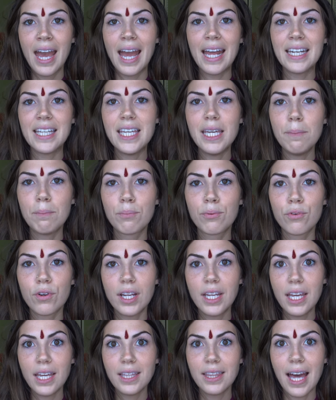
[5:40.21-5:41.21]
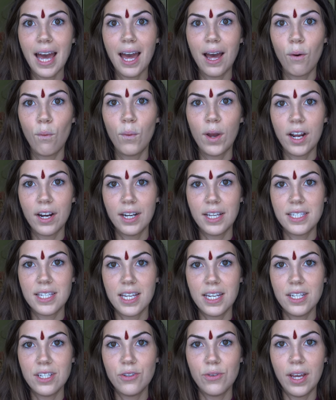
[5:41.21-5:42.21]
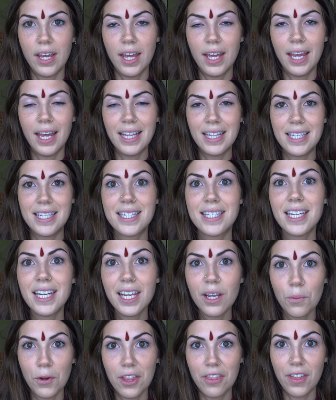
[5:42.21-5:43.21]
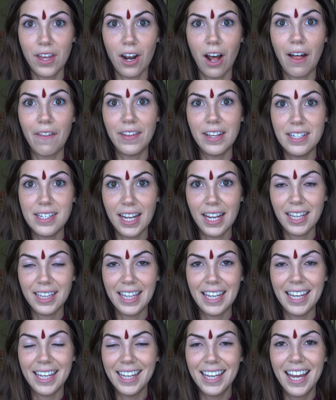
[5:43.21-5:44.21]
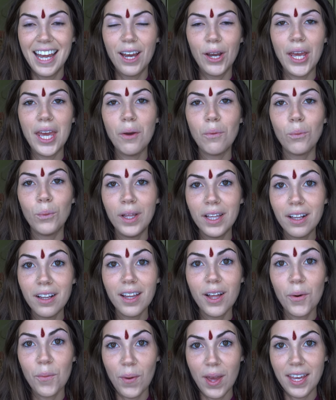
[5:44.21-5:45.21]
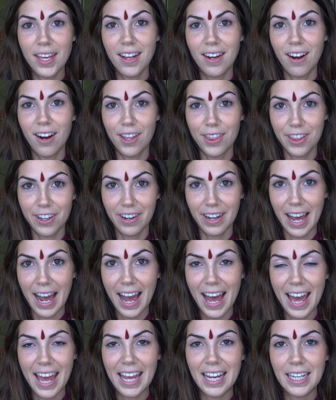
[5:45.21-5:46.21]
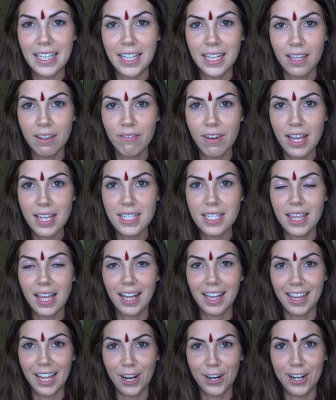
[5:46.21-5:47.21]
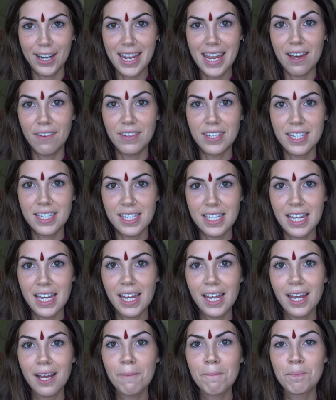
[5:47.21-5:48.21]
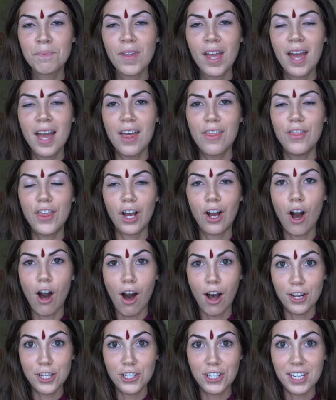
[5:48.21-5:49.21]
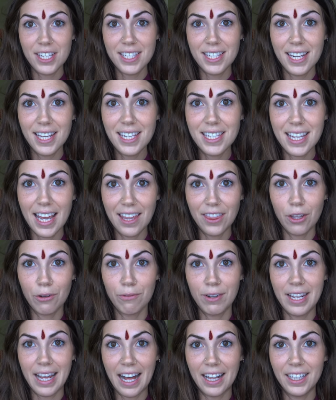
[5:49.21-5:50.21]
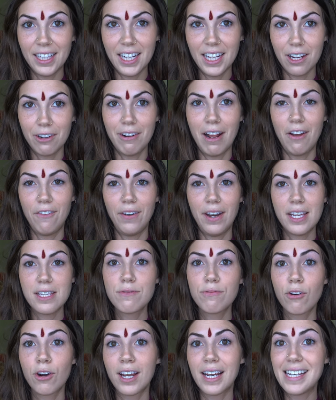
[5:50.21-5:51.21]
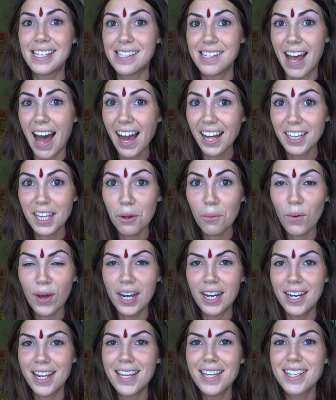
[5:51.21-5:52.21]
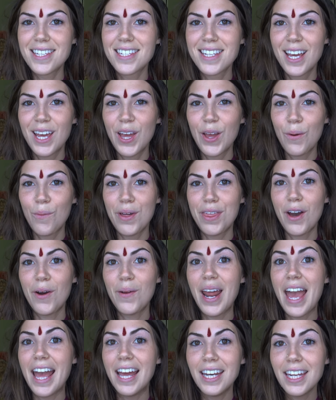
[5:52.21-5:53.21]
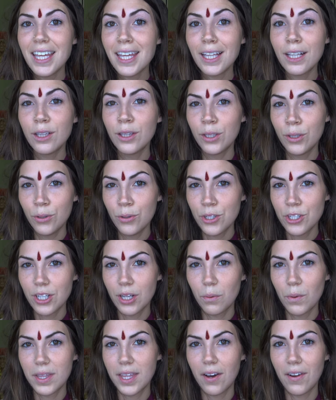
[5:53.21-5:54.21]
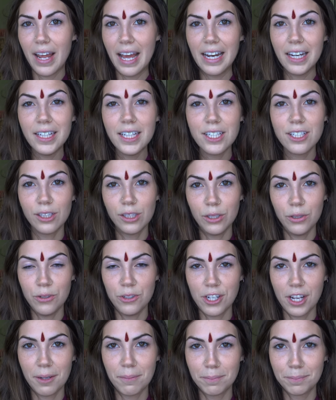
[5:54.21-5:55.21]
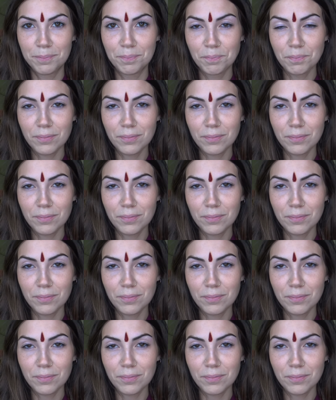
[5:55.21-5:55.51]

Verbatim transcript: and keep bringing that awareness into it and sitting with it on the daily, it will awaken our third eye and give us the clarity of seeing the consciousness and the reality around us for exactly what it is, without any illusion, without any delusion,